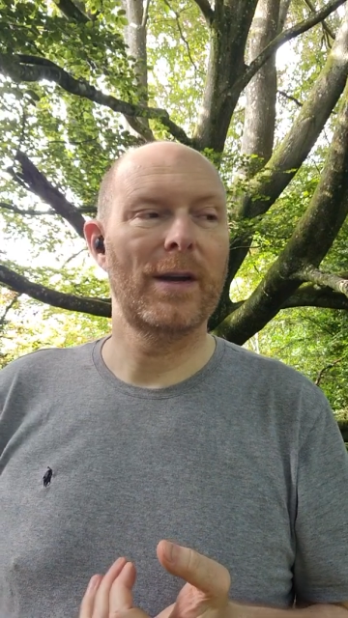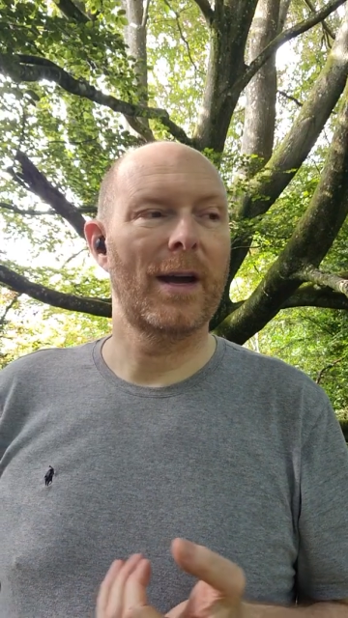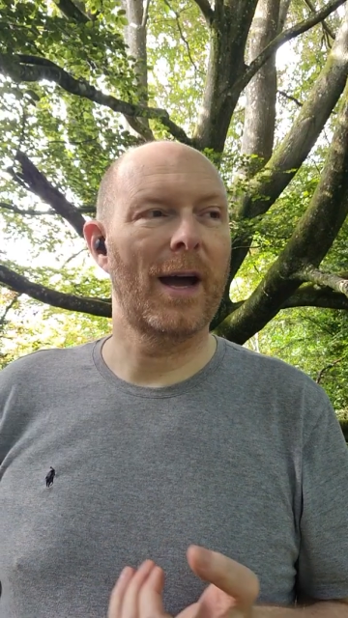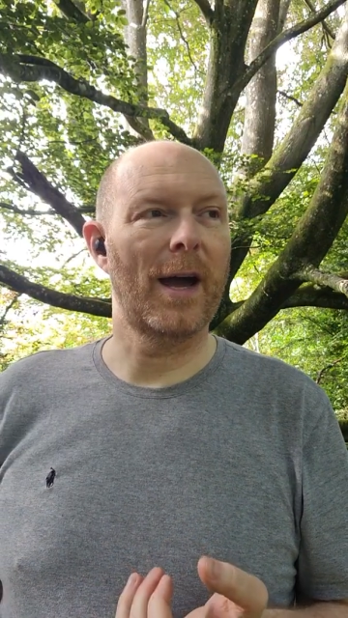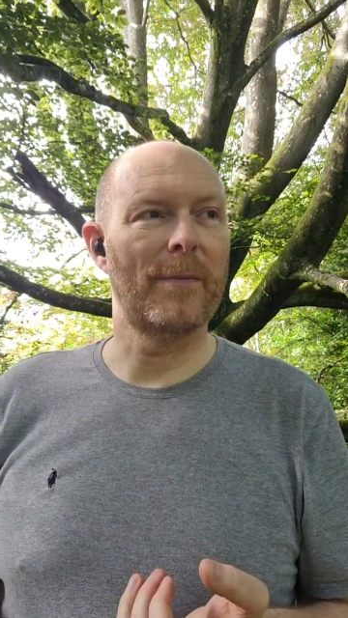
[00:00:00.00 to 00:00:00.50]

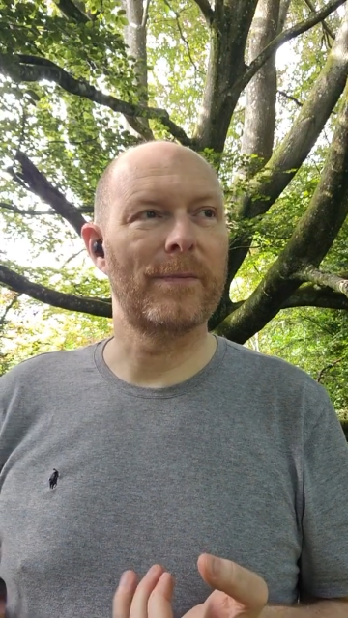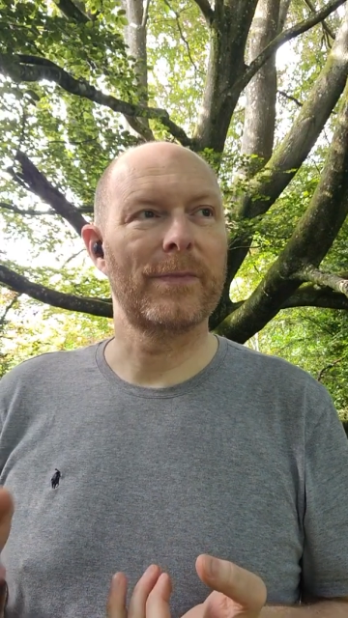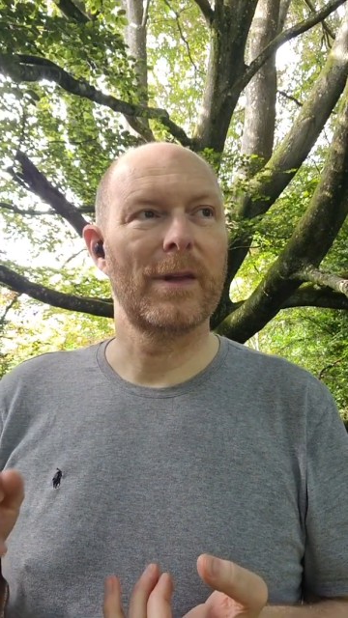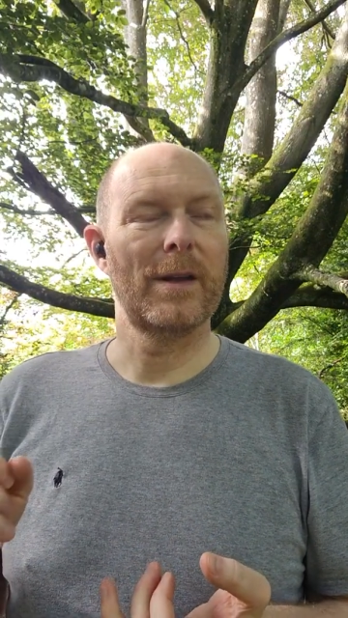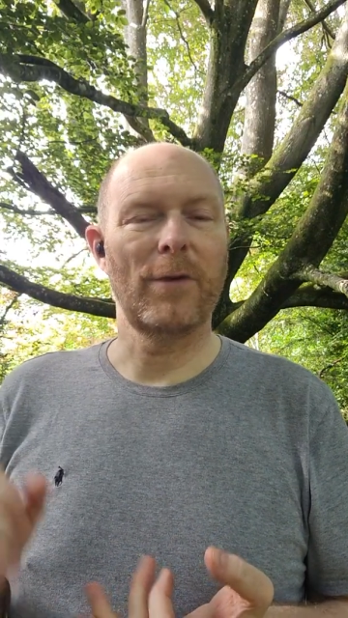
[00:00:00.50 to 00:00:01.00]

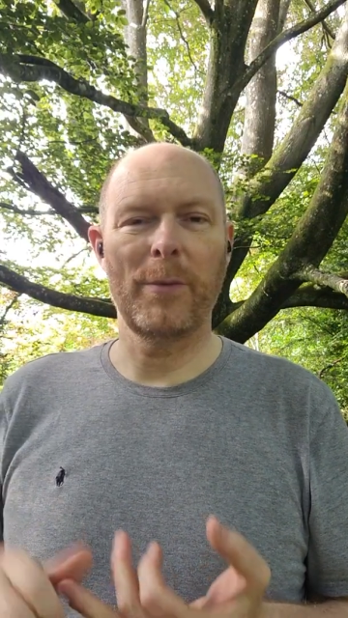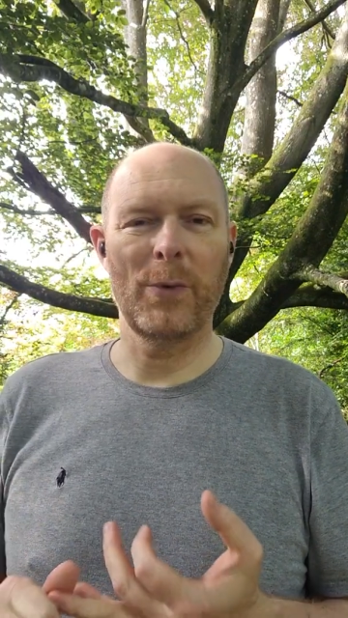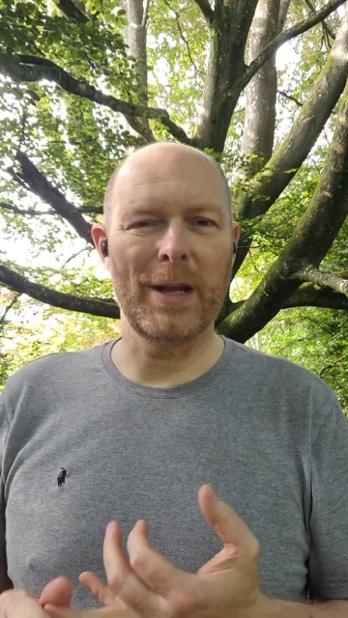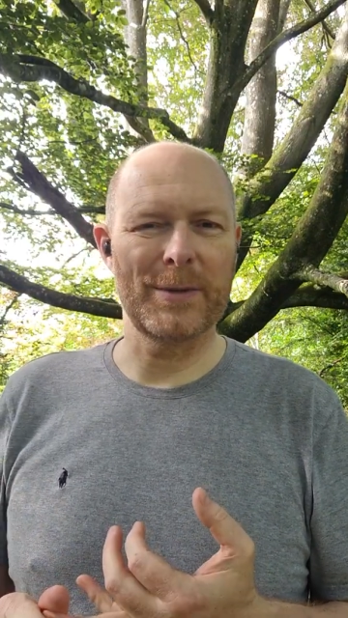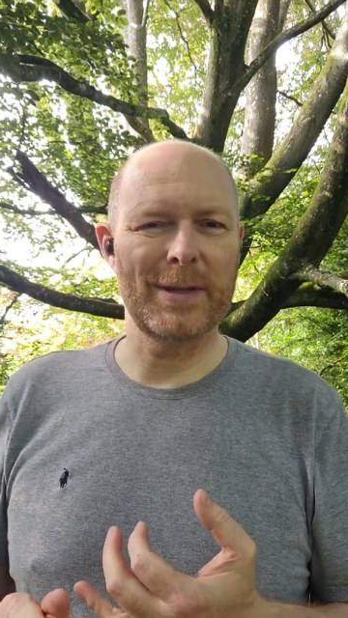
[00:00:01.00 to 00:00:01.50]
Robin
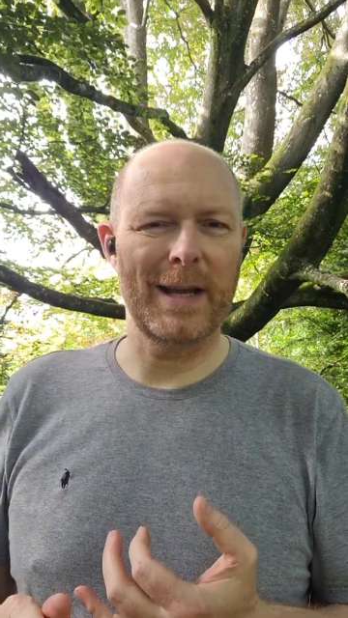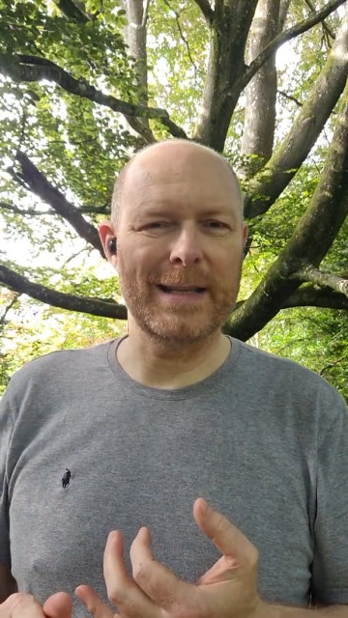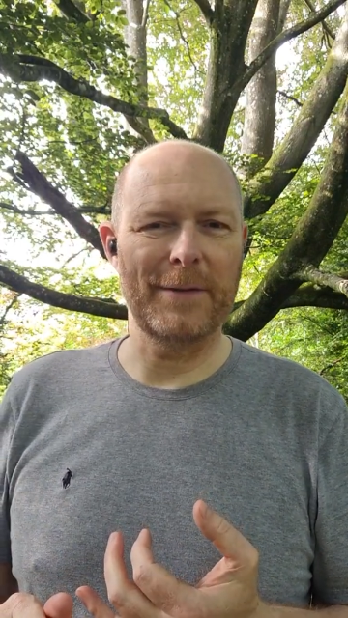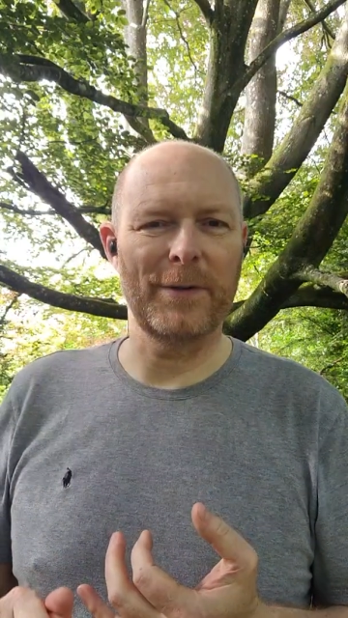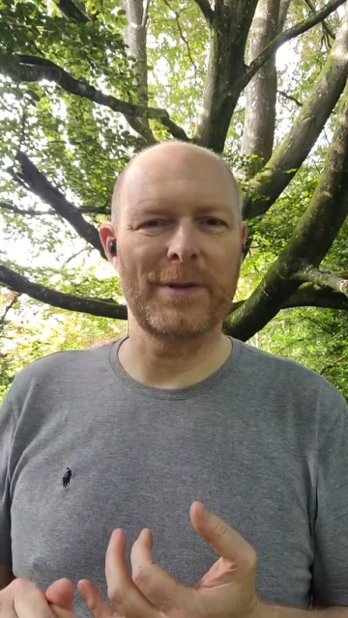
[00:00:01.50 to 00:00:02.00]
Williams, slightly
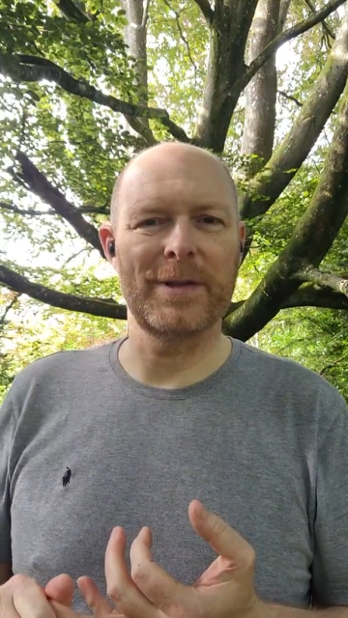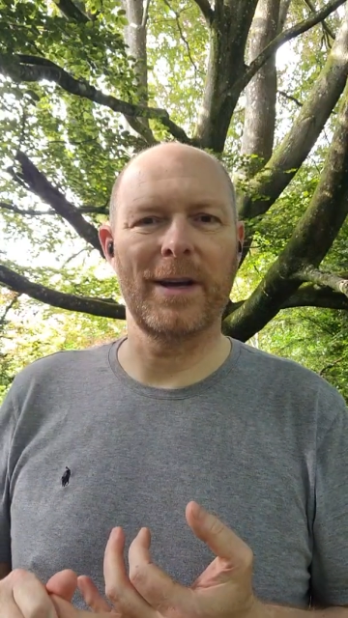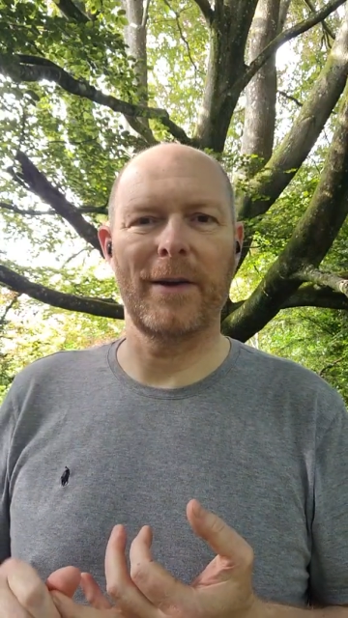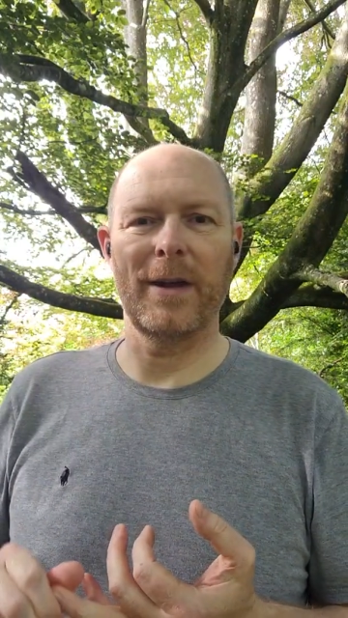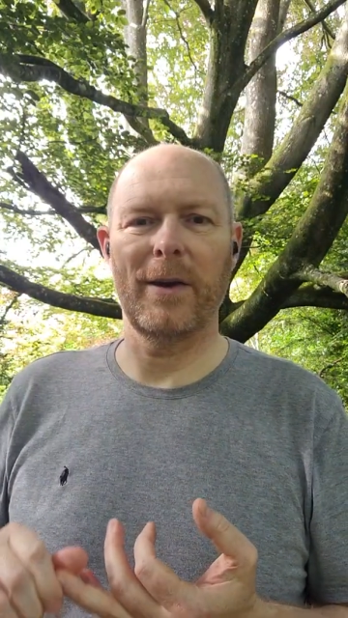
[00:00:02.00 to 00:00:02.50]
different
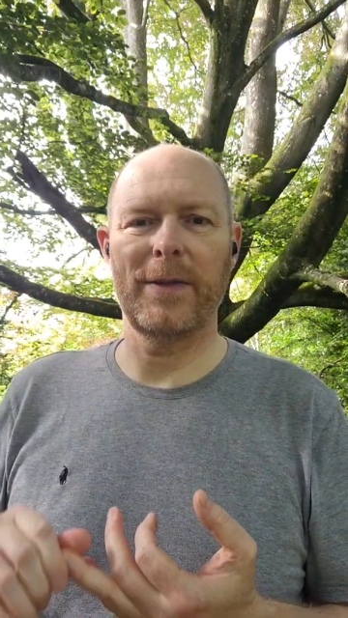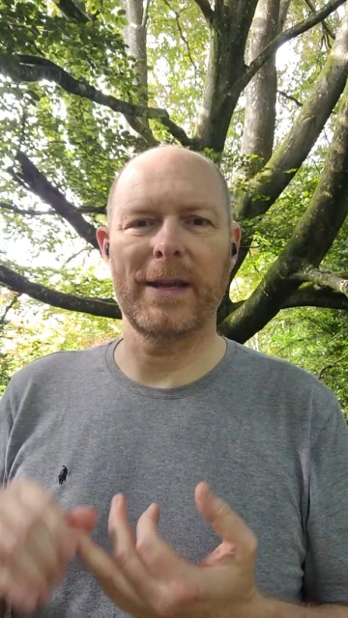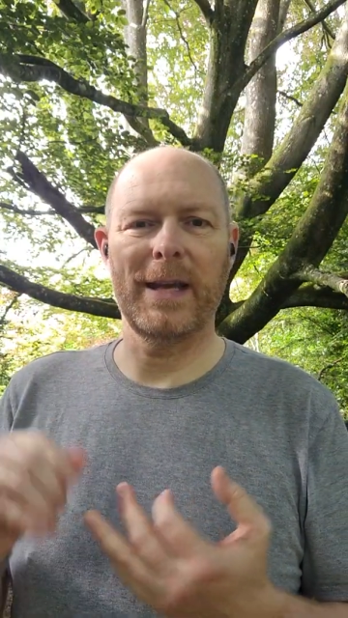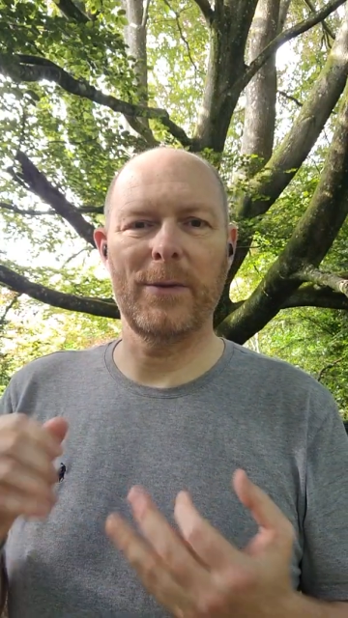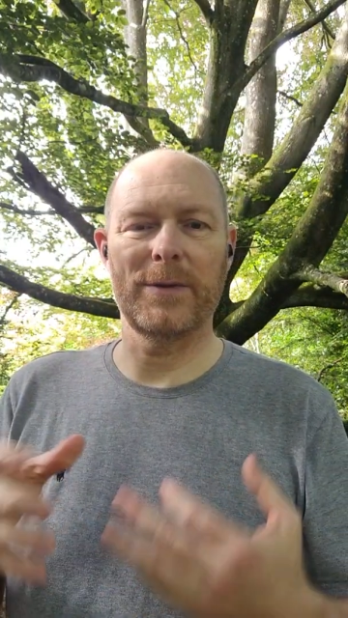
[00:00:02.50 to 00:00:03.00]
scenario. I
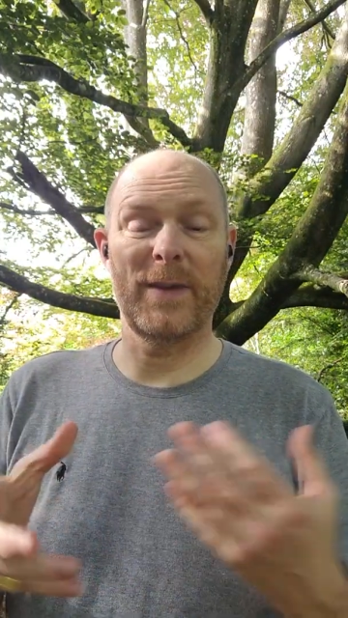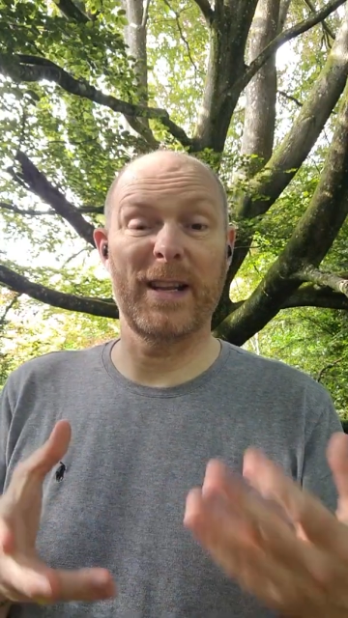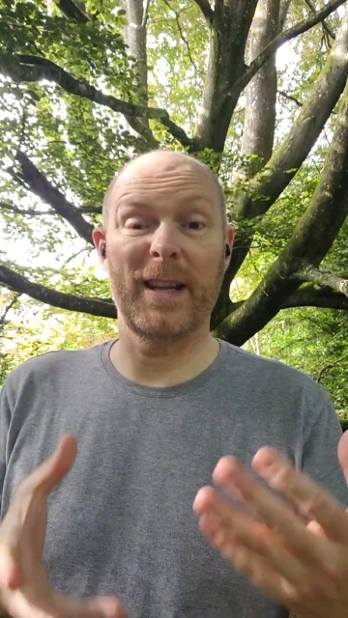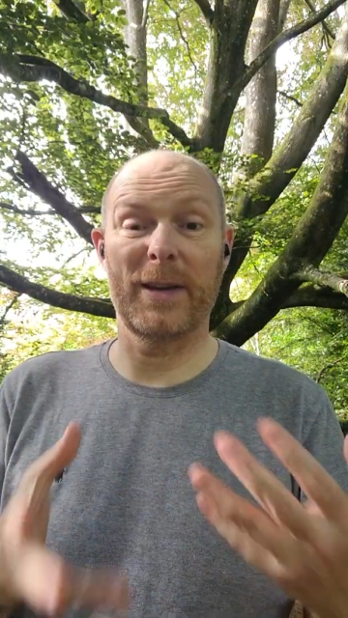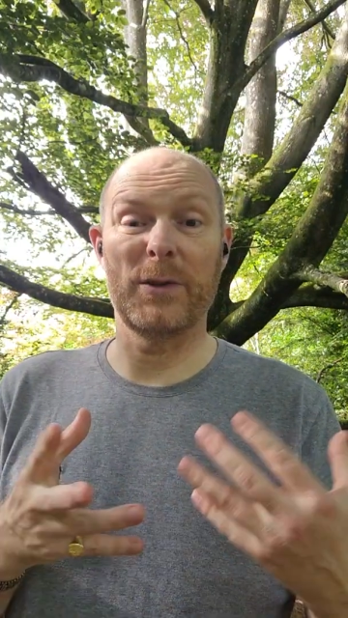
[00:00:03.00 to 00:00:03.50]
think he was
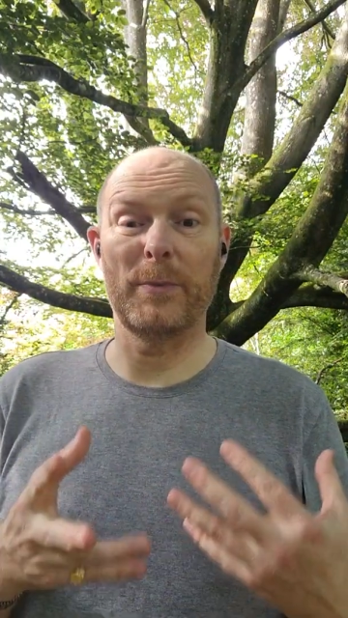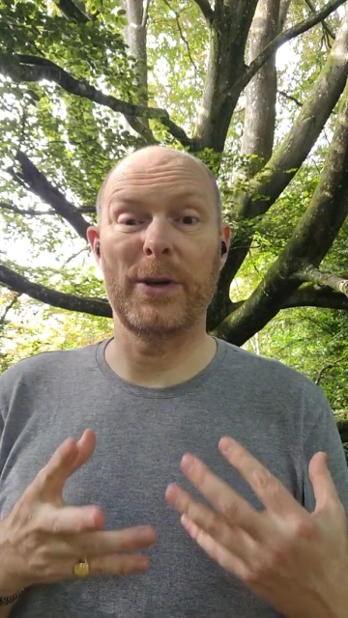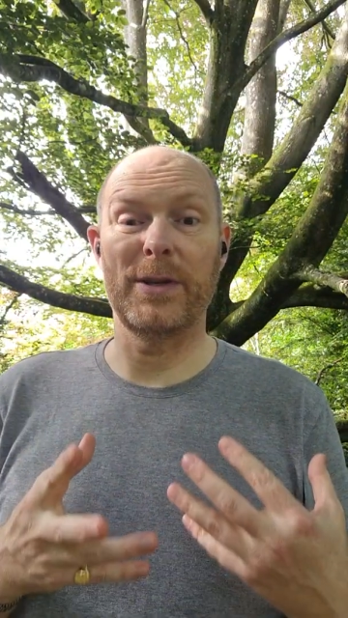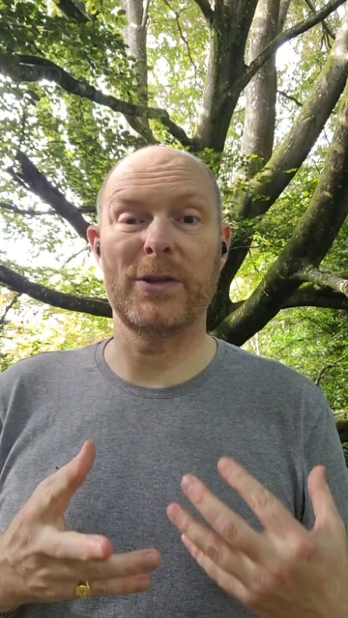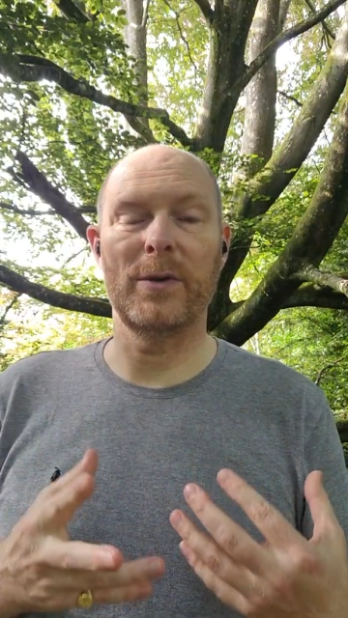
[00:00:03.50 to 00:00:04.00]
feeling like it was a
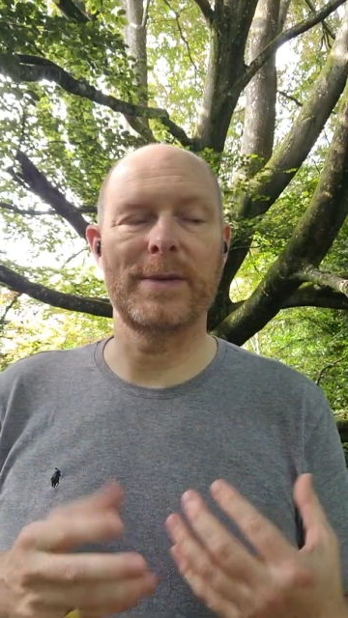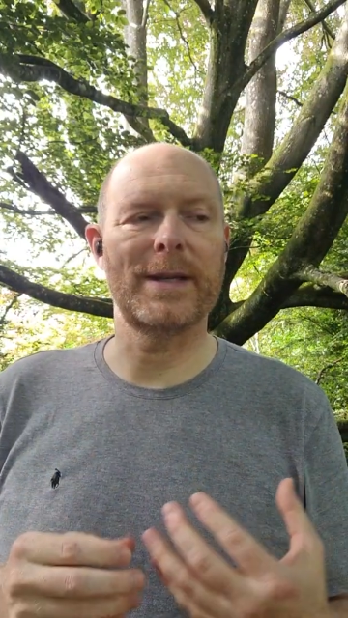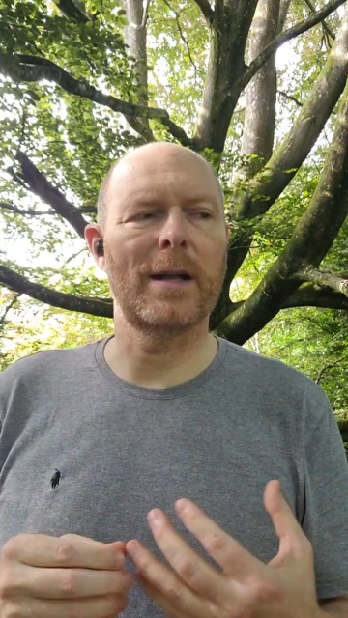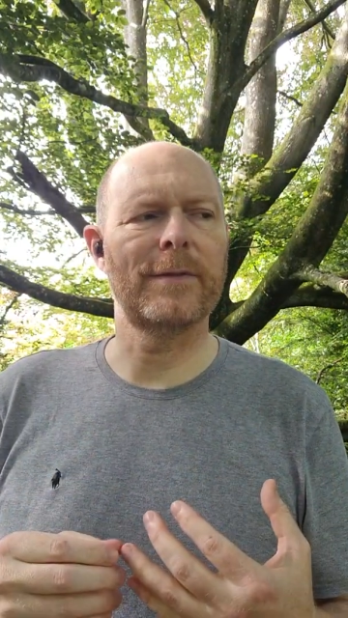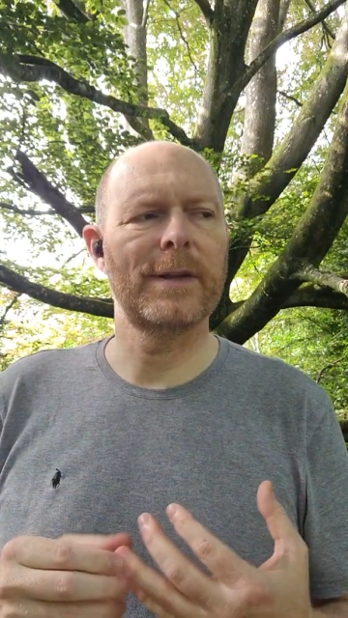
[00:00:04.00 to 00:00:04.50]
burden to
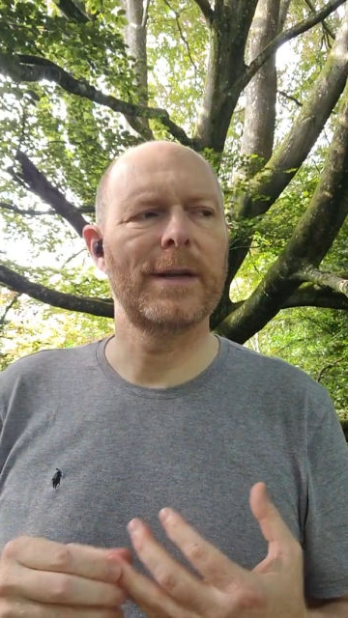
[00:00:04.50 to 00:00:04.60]
himself.